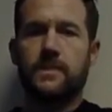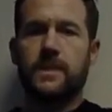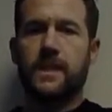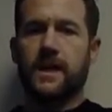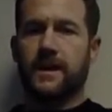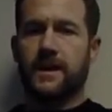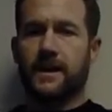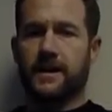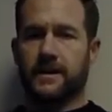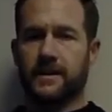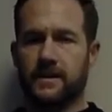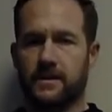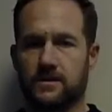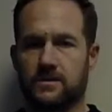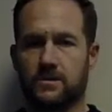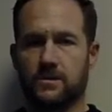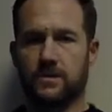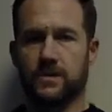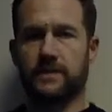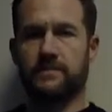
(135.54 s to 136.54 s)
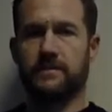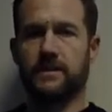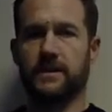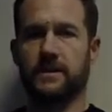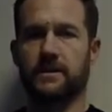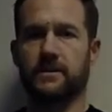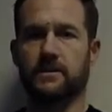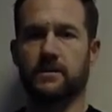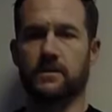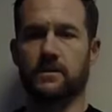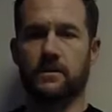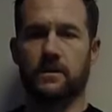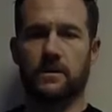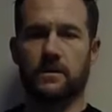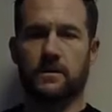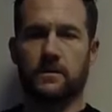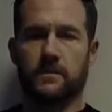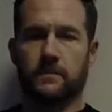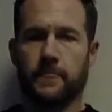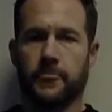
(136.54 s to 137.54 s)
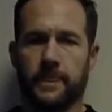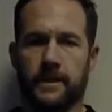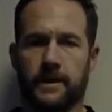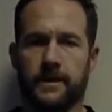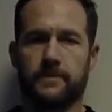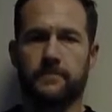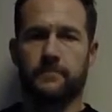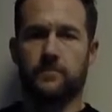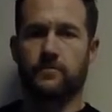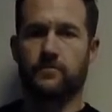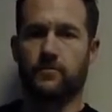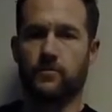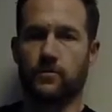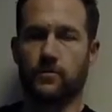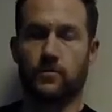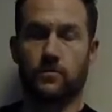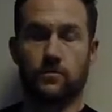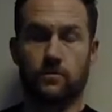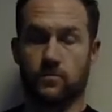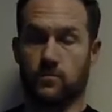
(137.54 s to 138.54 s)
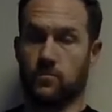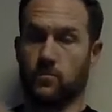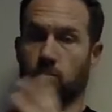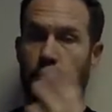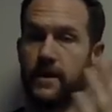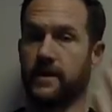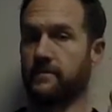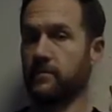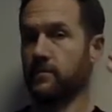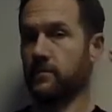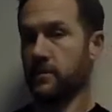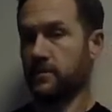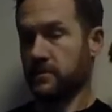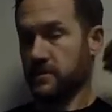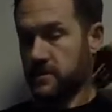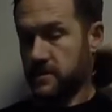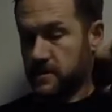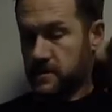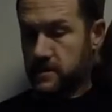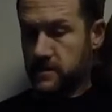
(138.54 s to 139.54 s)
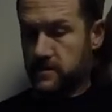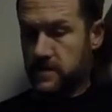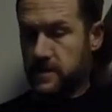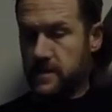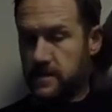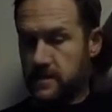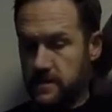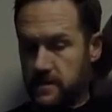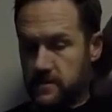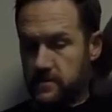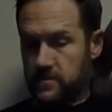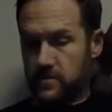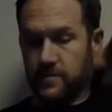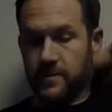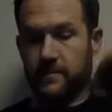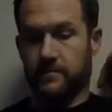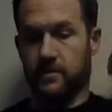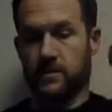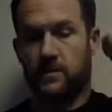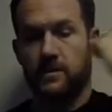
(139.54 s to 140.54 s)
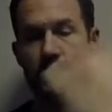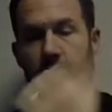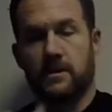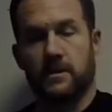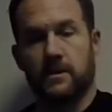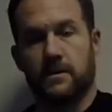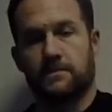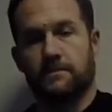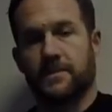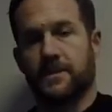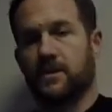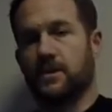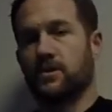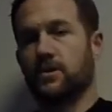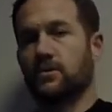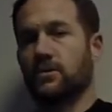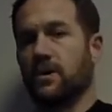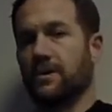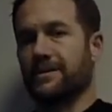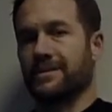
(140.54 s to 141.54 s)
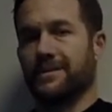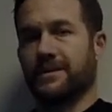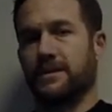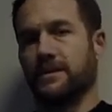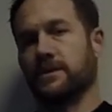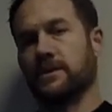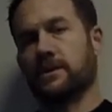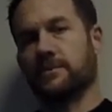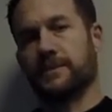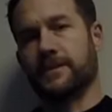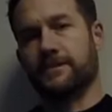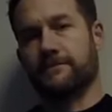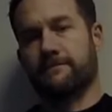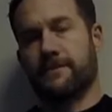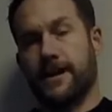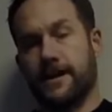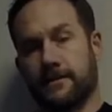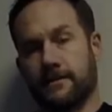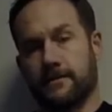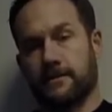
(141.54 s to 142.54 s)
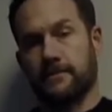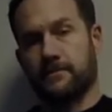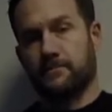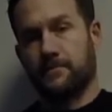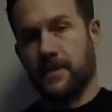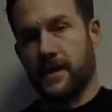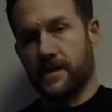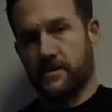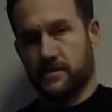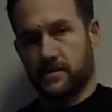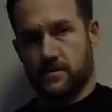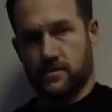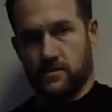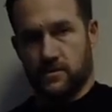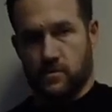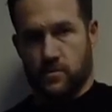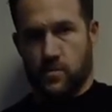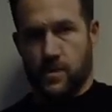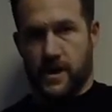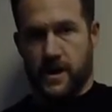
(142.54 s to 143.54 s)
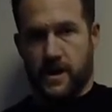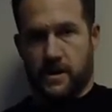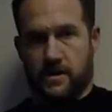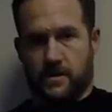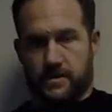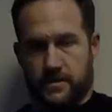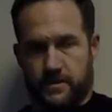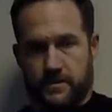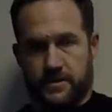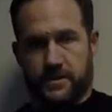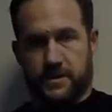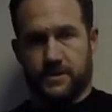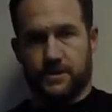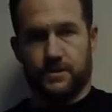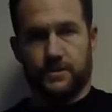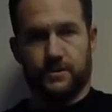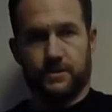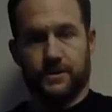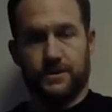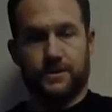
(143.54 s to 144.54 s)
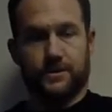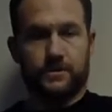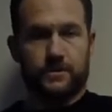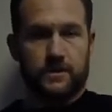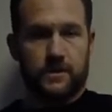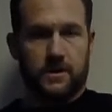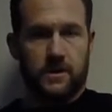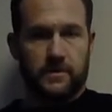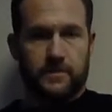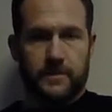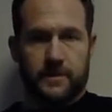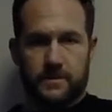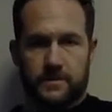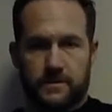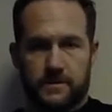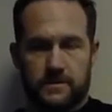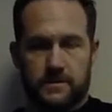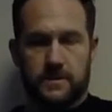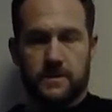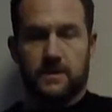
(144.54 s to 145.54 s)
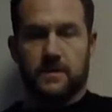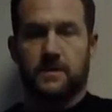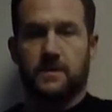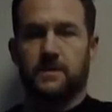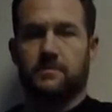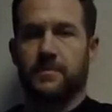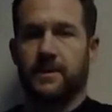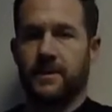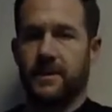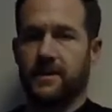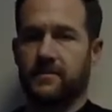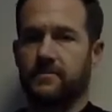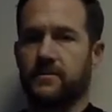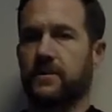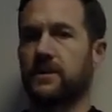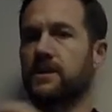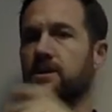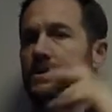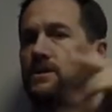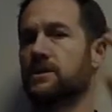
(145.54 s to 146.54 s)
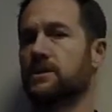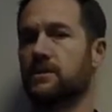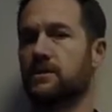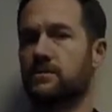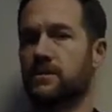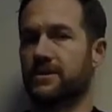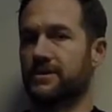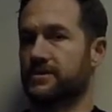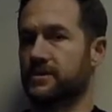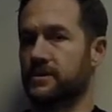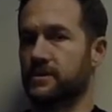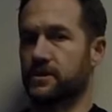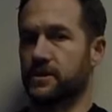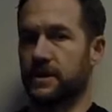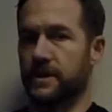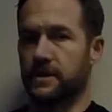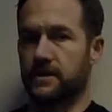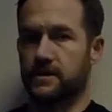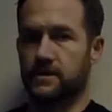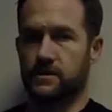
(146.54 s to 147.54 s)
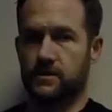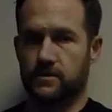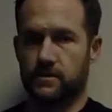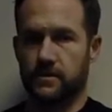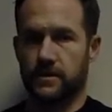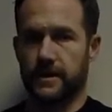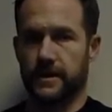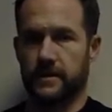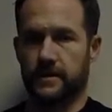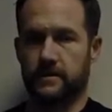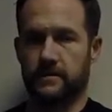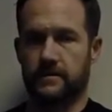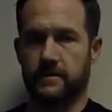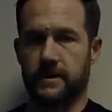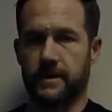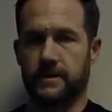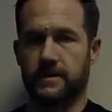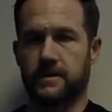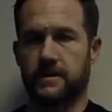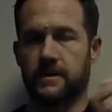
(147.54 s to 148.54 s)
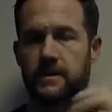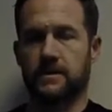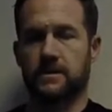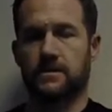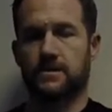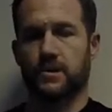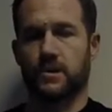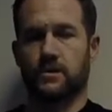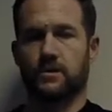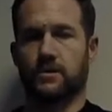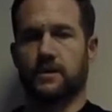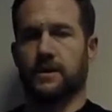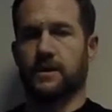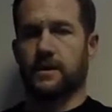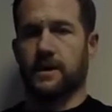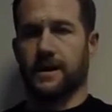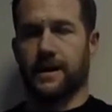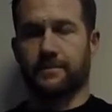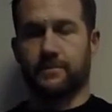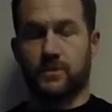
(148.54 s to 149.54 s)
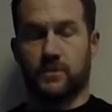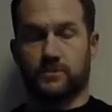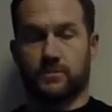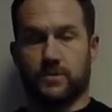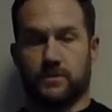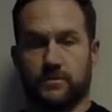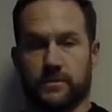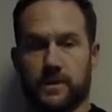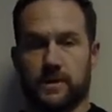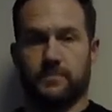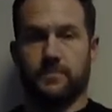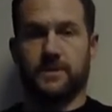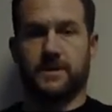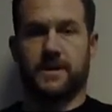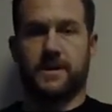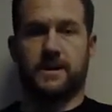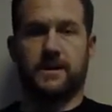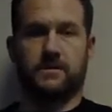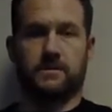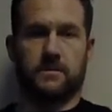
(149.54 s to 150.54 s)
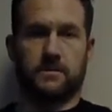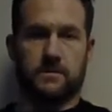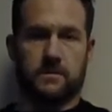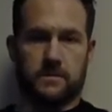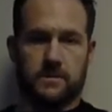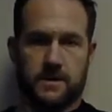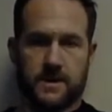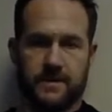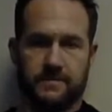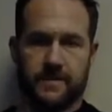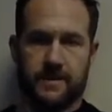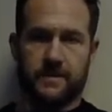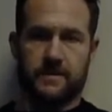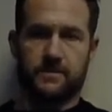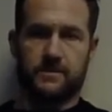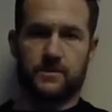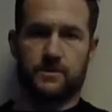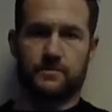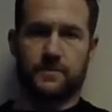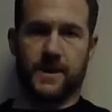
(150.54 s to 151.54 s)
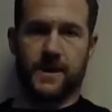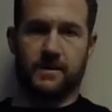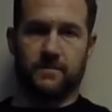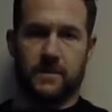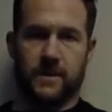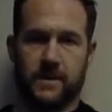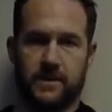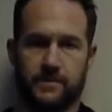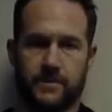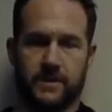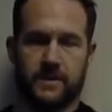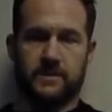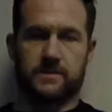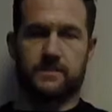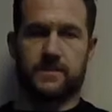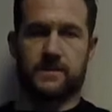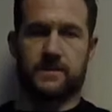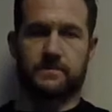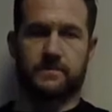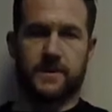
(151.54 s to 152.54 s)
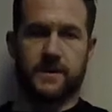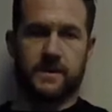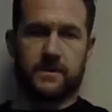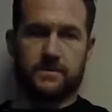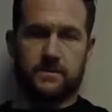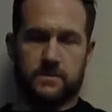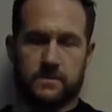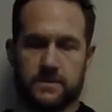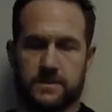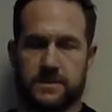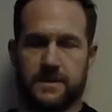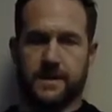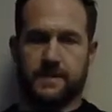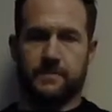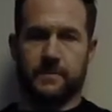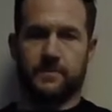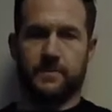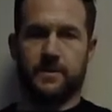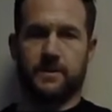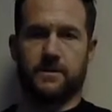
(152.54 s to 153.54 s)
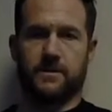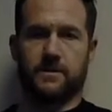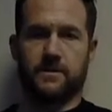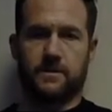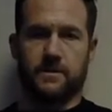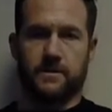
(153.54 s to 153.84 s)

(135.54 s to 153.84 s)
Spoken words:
And I can also leave it here for whatever purposes you need, because remember, you are the determining factor as to where your tissue issues are, because by definition you are searching and destroying, right? So I'm just moving up and down. I've got a little spot right up against my spine towards the top up here.